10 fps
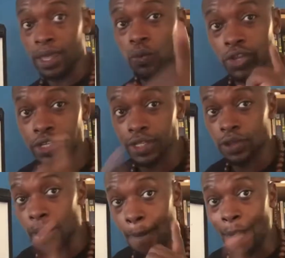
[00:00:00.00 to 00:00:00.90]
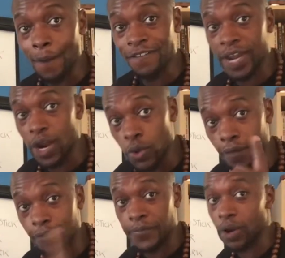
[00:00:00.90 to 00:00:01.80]
which is
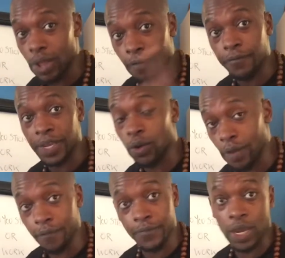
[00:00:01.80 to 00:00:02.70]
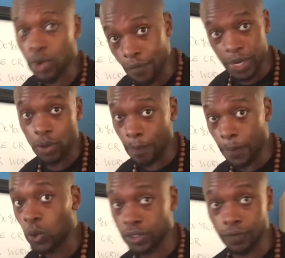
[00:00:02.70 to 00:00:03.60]
very, very, very, very, very
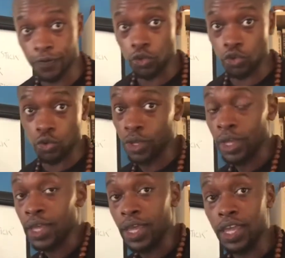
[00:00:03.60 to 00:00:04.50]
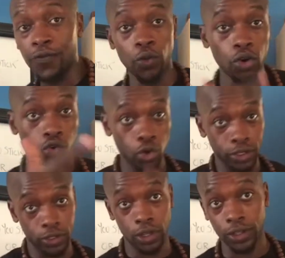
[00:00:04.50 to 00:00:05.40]
important for you if you want to grow
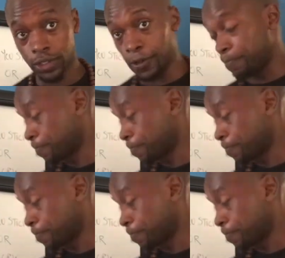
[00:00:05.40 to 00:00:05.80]
as a dancer.